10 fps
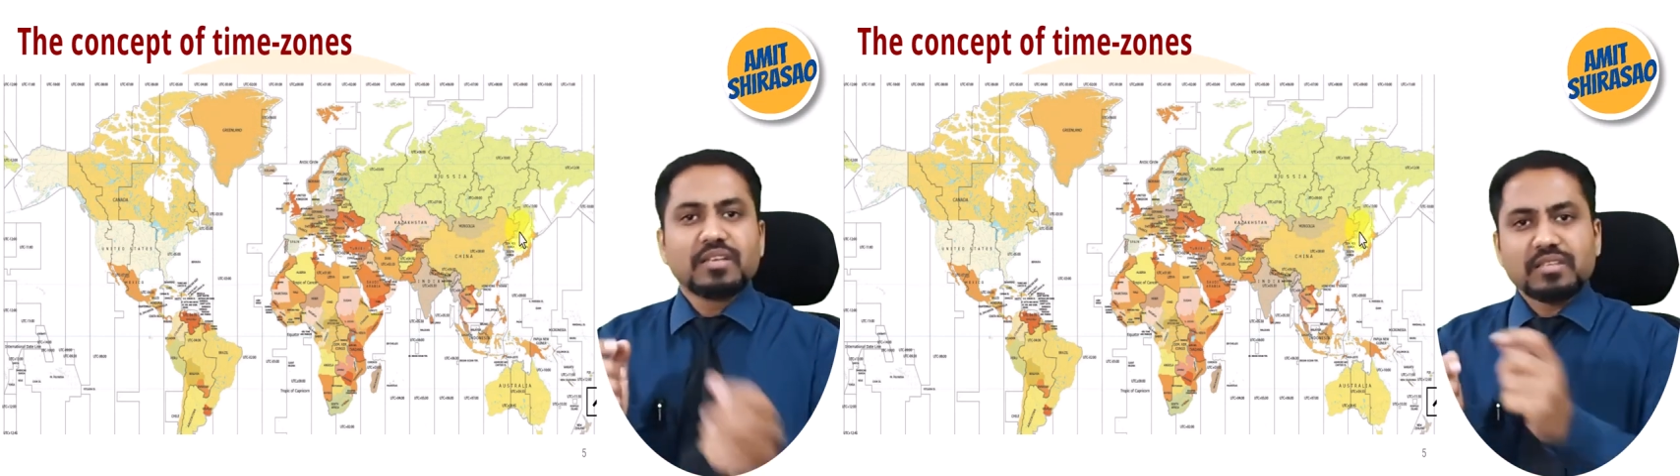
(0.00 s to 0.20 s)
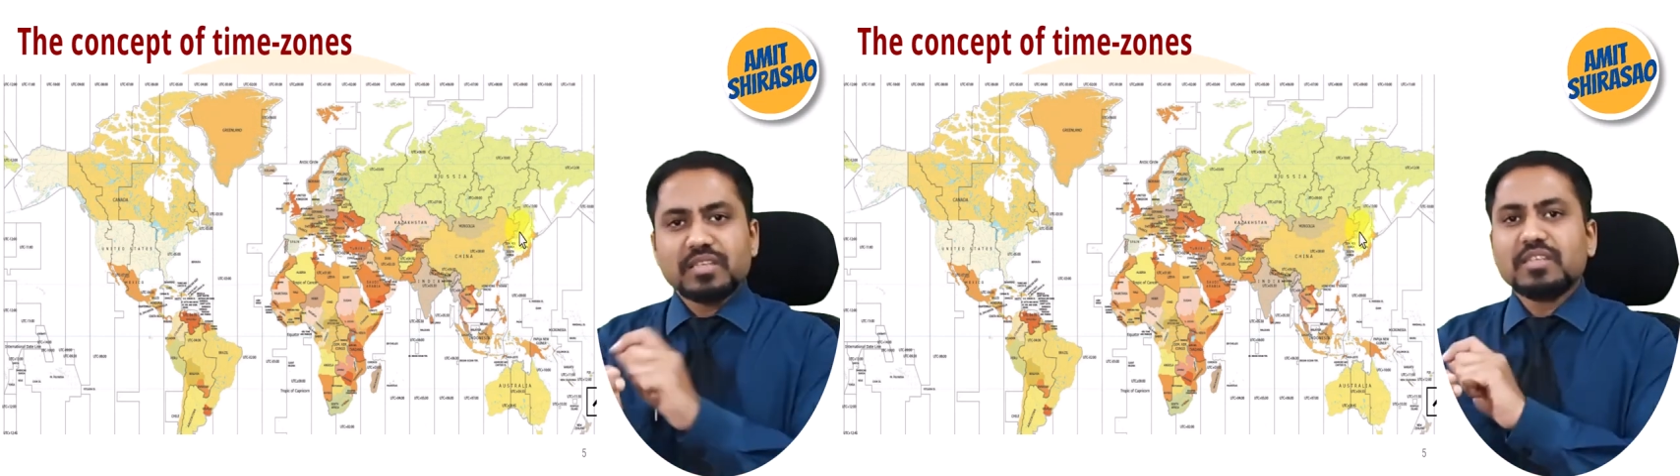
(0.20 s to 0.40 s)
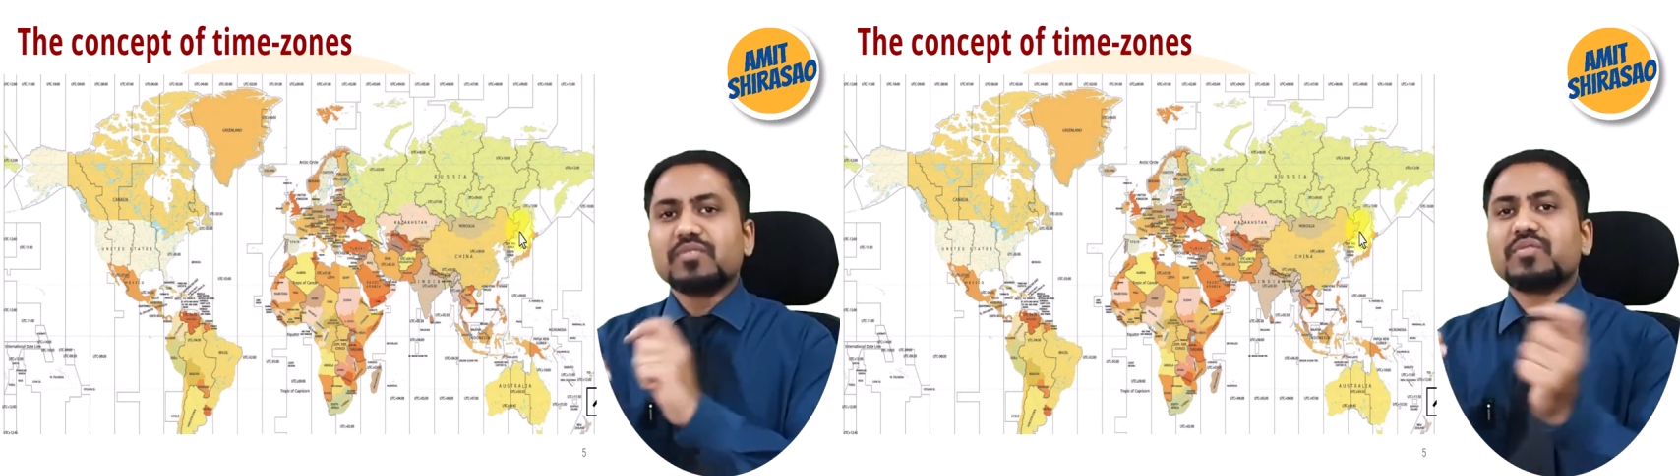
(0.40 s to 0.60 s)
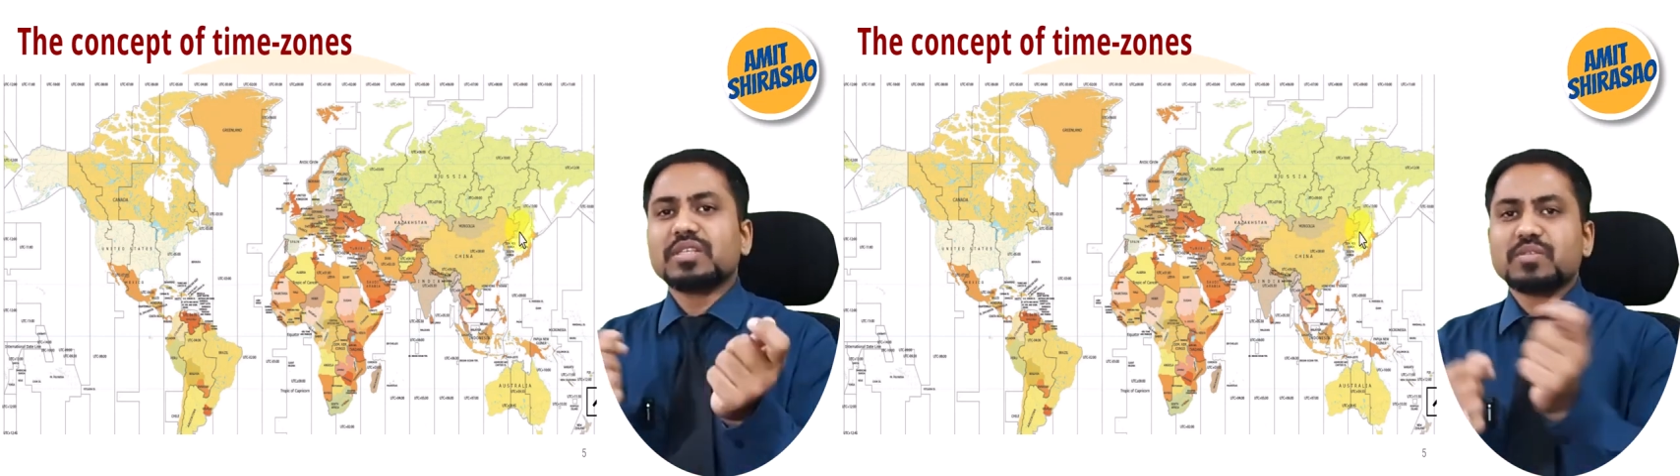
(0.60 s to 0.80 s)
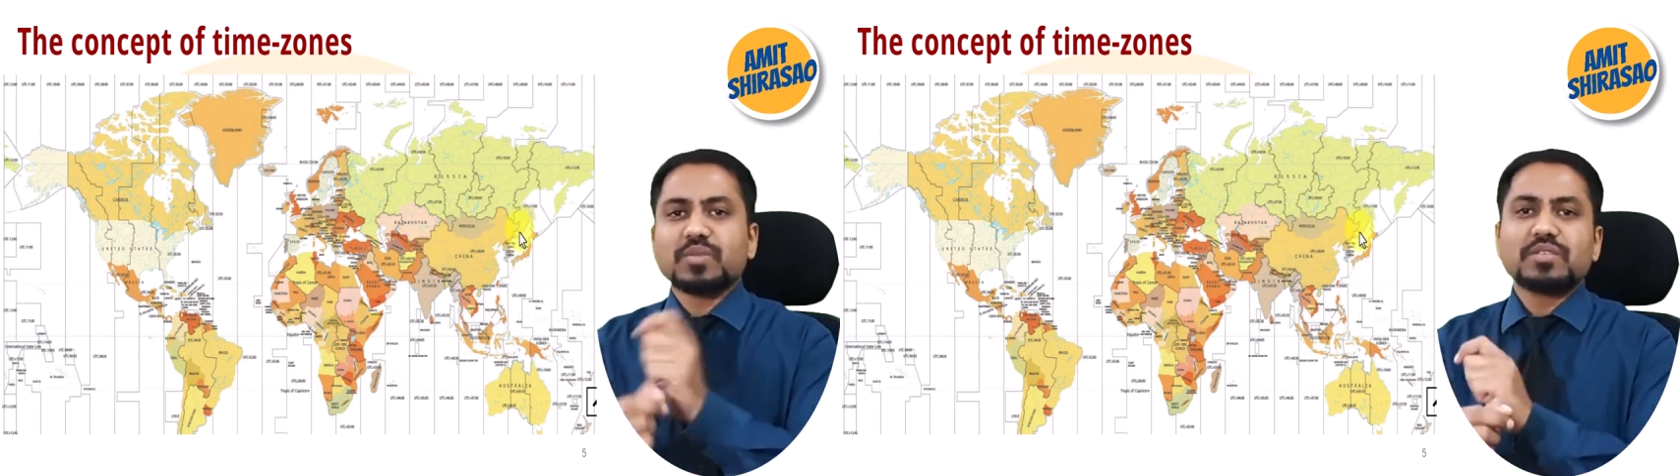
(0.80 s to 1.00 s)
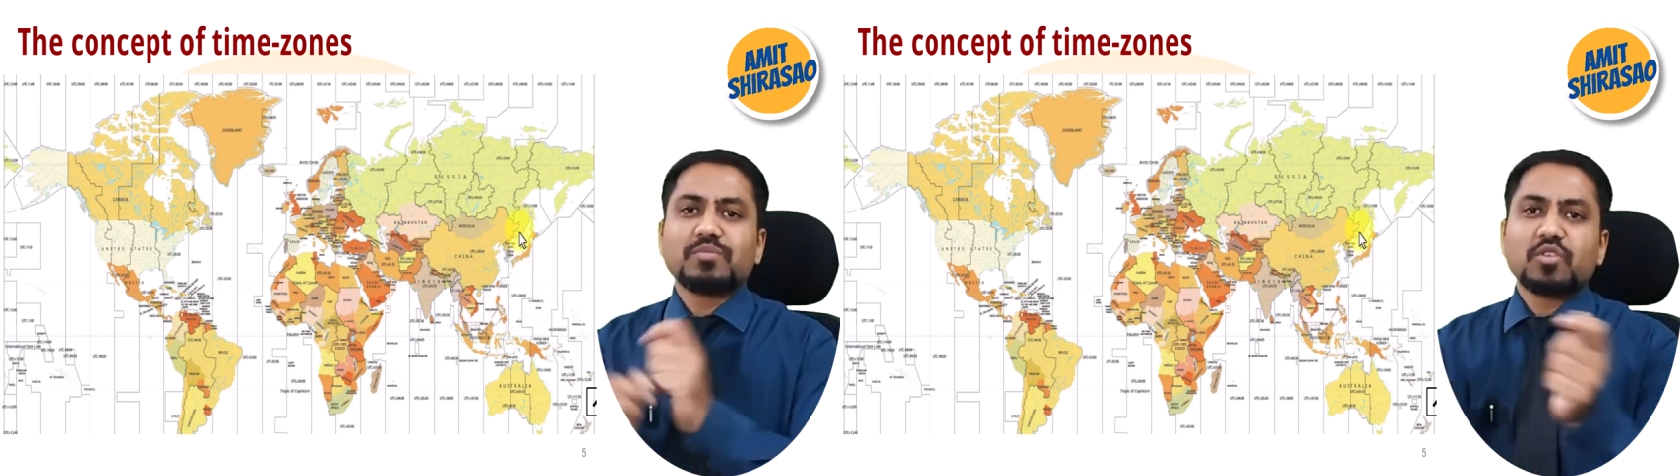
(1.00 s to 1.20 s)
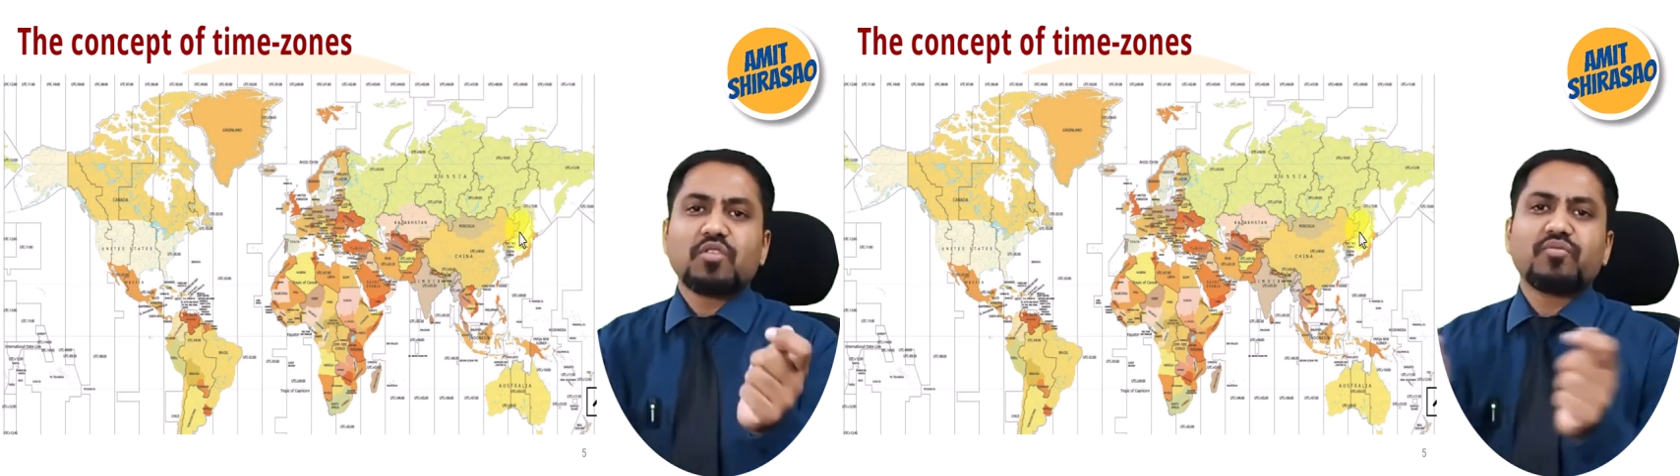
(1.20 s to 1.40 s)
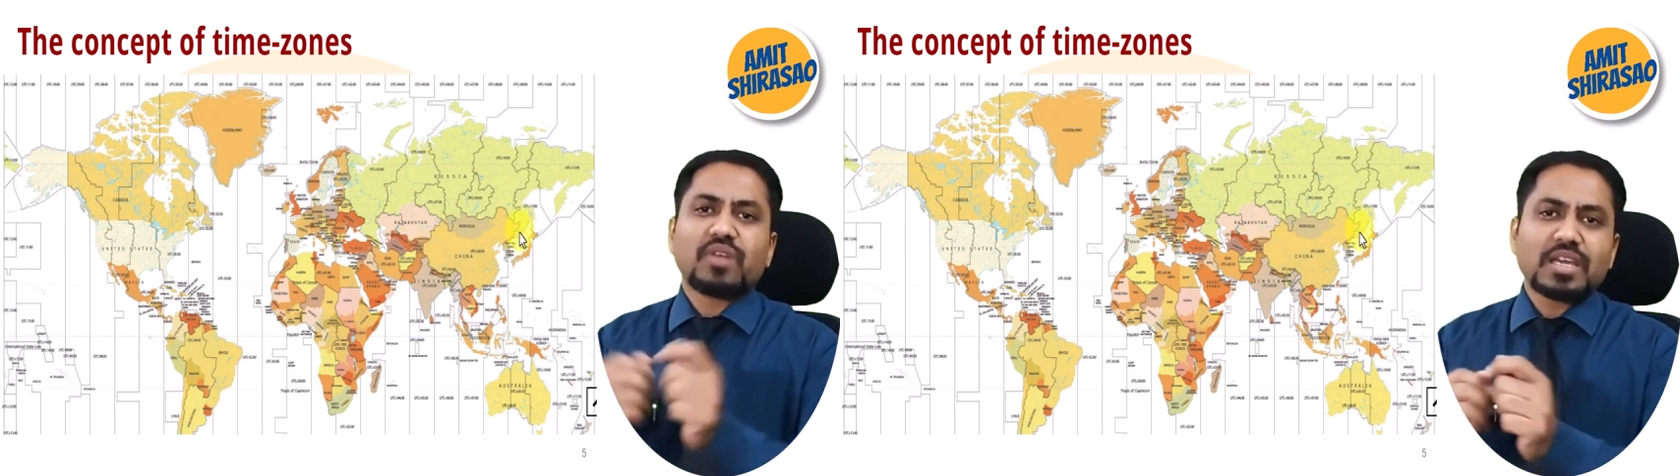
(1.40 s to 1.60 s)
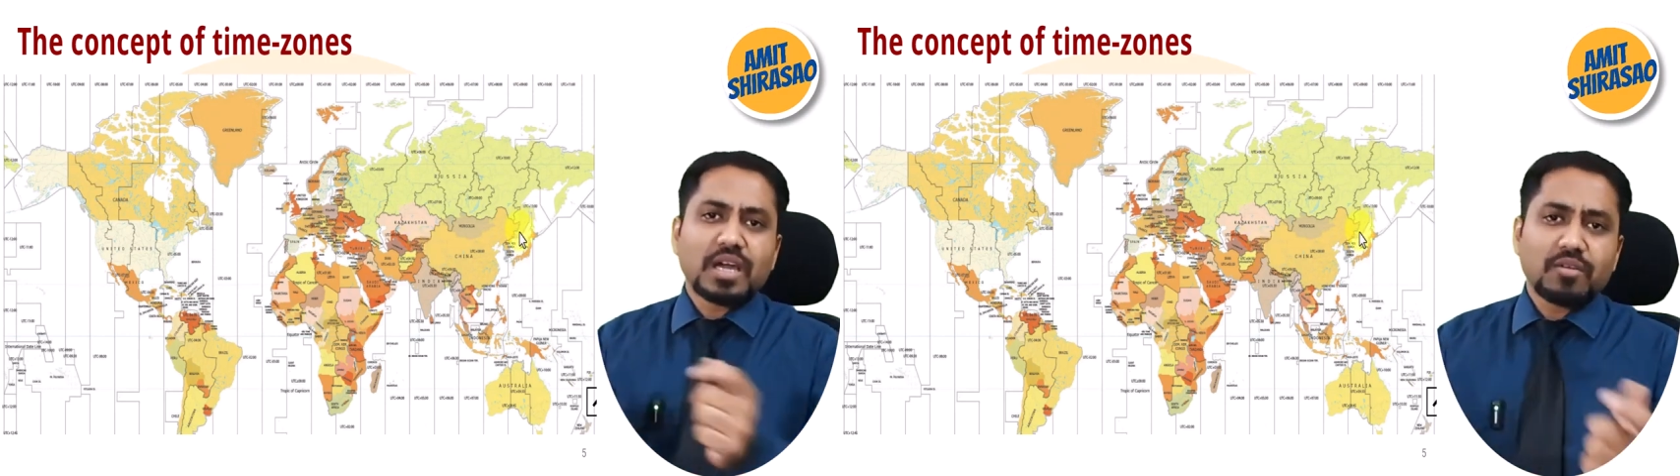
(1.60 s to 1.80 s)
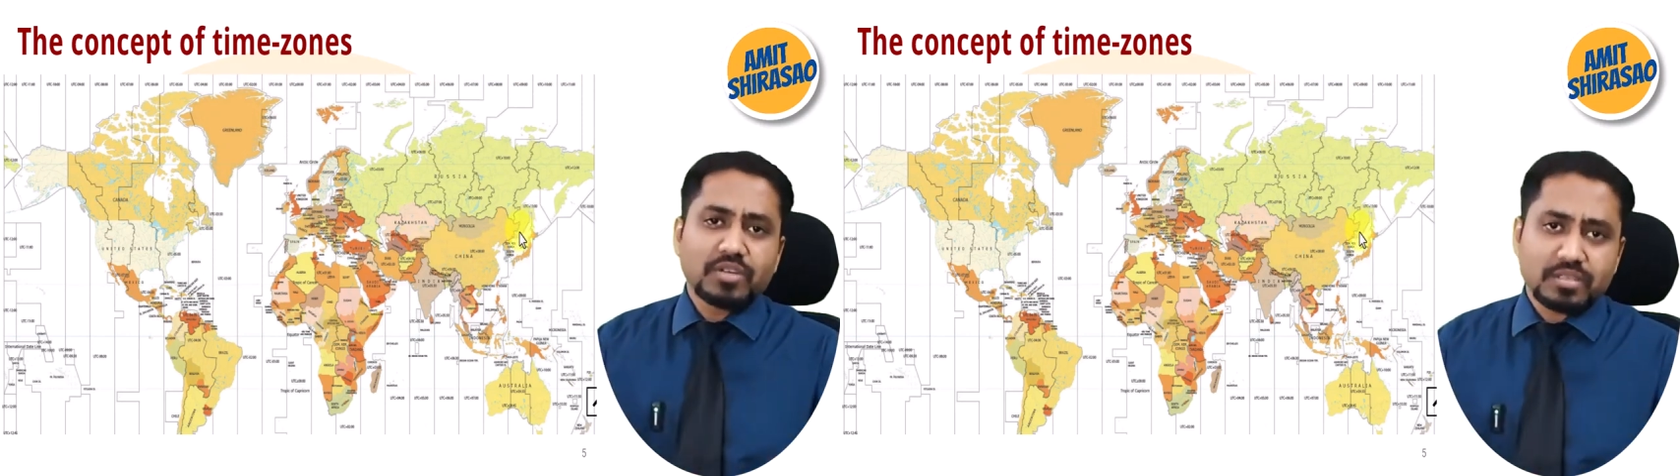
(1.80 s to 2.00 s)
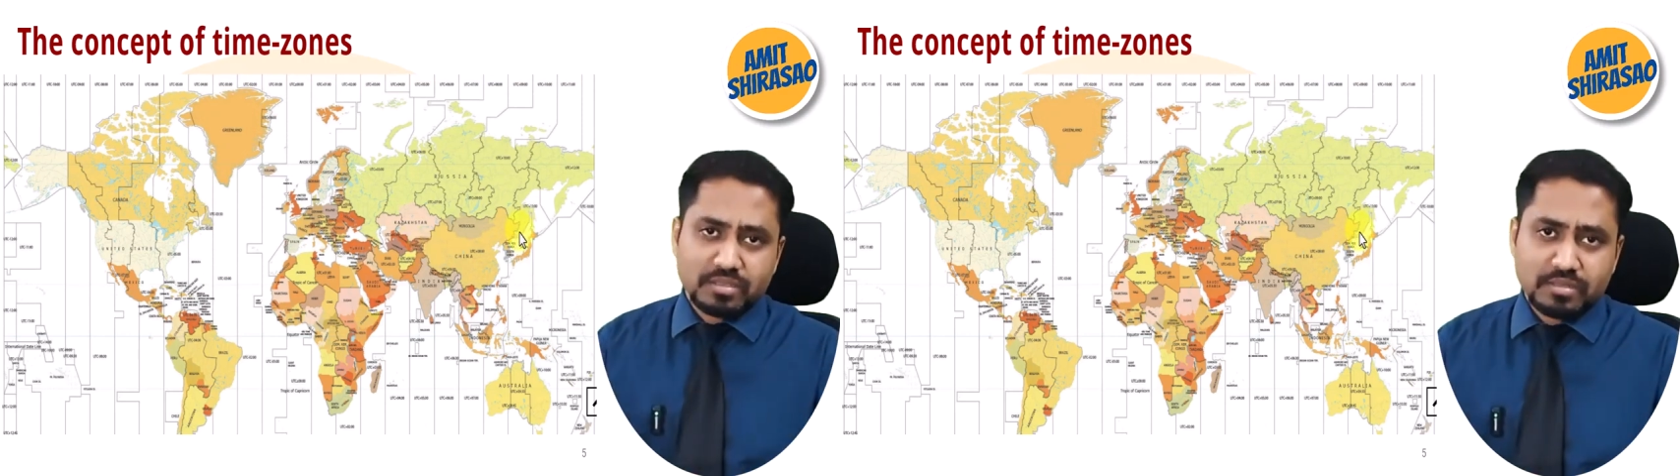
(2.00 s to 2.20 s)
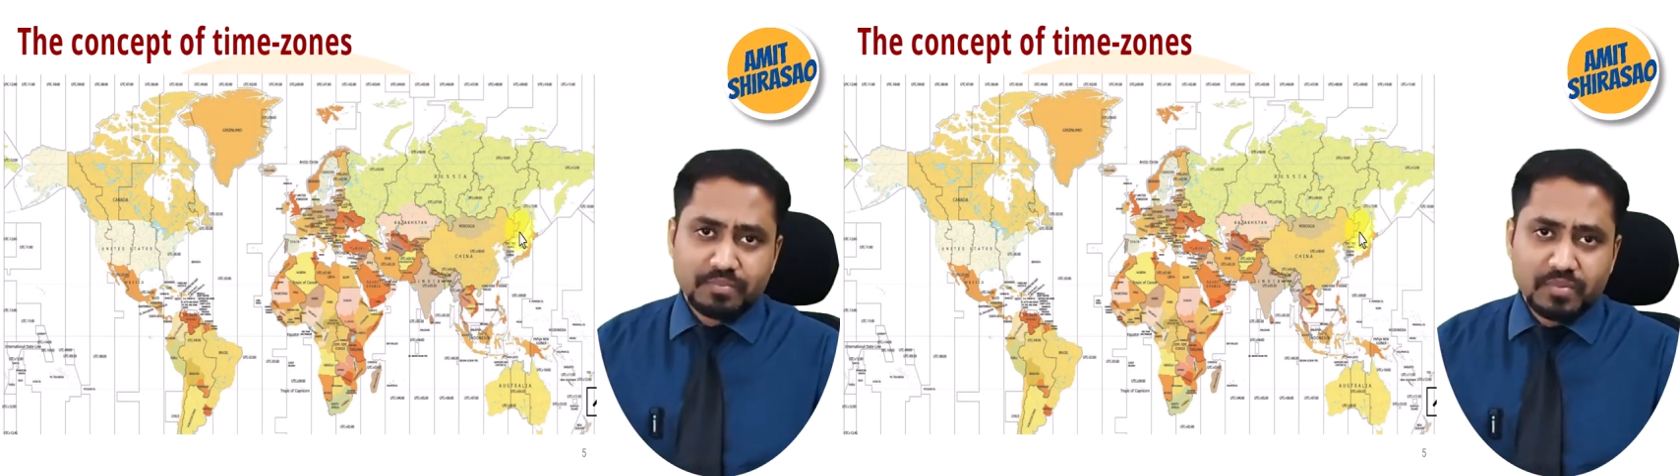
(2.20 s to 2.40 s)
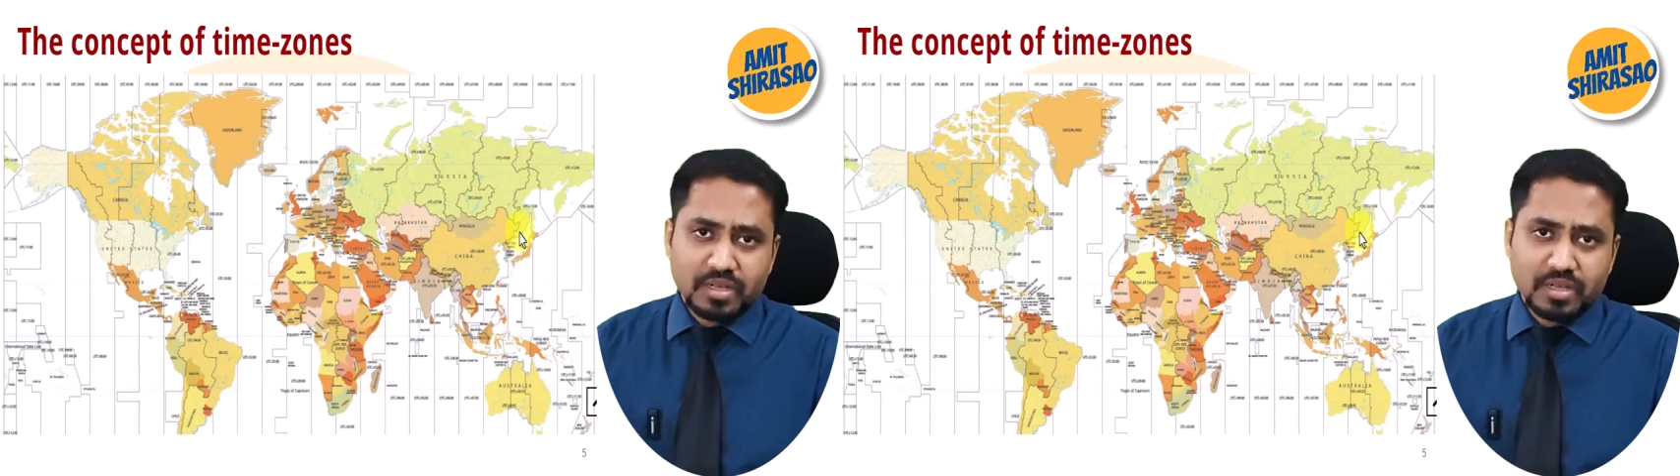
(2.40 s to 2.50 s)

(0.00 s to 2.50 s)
the difference must be of 5 hours,